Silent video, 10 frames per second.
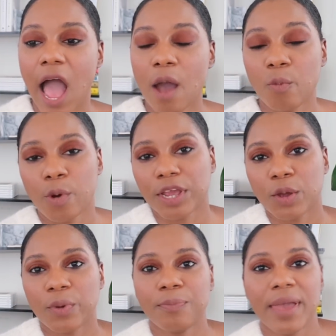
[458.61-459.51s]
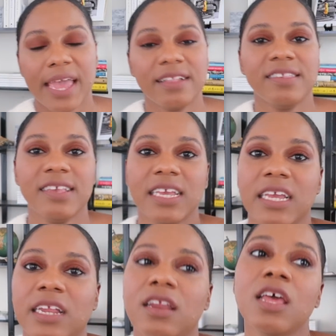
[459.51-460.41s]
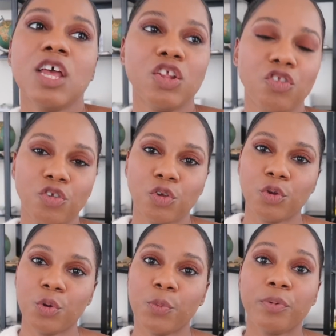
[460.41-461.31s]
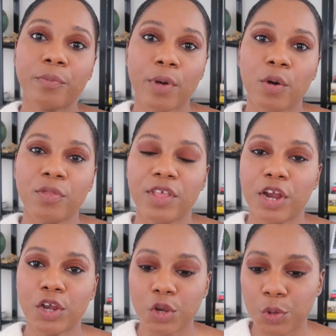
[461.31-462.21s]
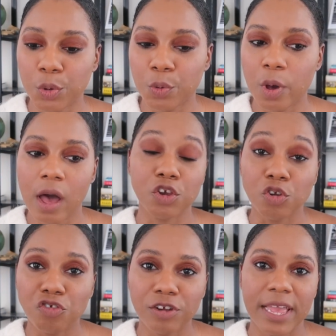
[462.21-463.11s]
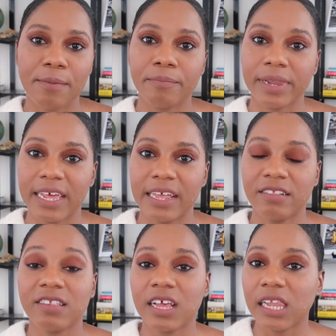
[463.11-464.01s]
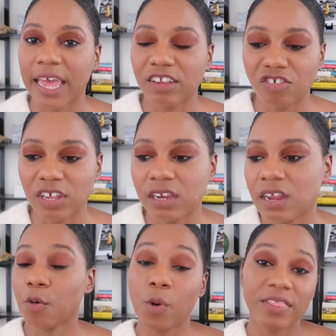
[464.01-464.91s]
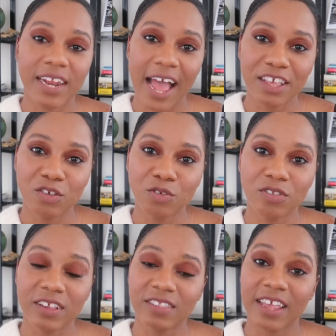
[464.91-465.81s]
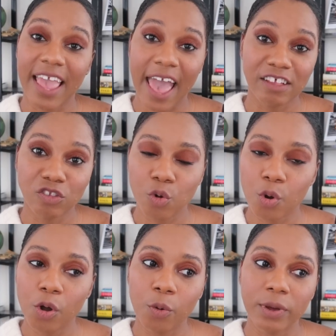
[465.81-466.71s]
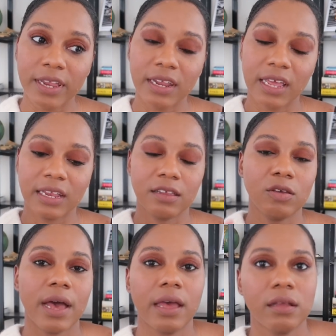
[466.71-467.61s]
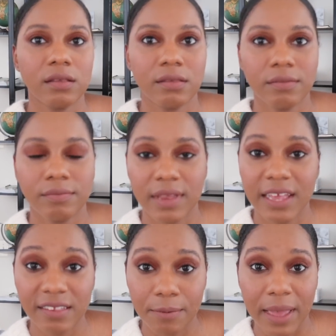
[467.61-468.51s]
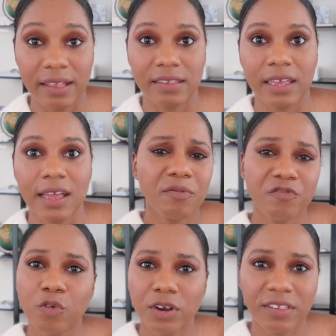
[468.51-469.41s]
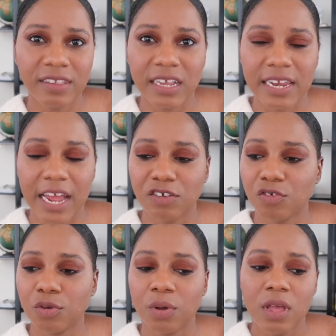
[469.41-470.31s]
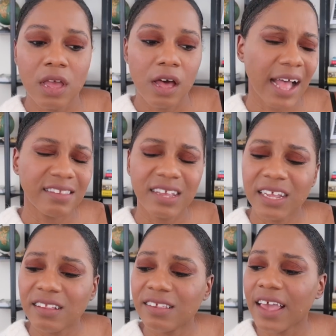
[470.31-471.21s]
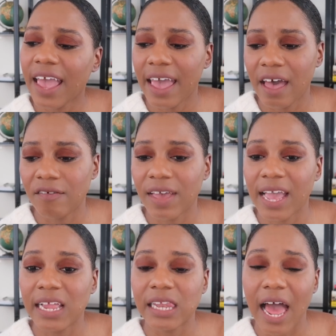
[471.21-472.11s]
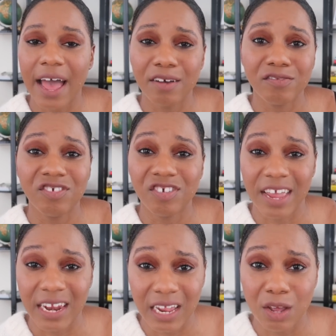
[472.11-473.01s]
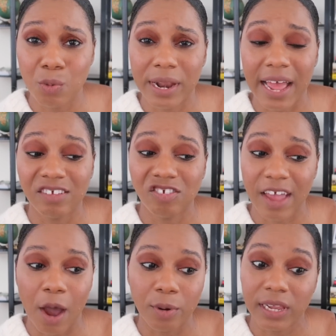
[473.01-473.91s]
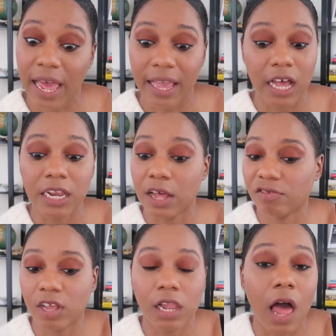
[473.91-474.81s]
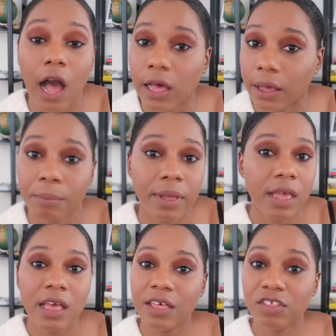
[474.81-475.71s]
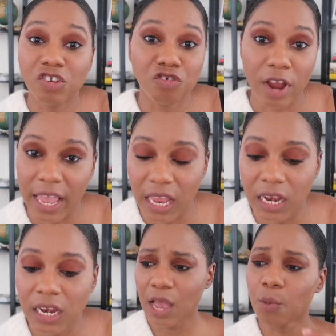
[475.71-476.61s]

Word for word: I'm working with Pantene to promote their new nutrient blends collection. The one that I use is the castor oil one and you guys, it's amazing. I'm 4C natural. I tend to have a lot of shedding when I shower, like enough to clog up the drain.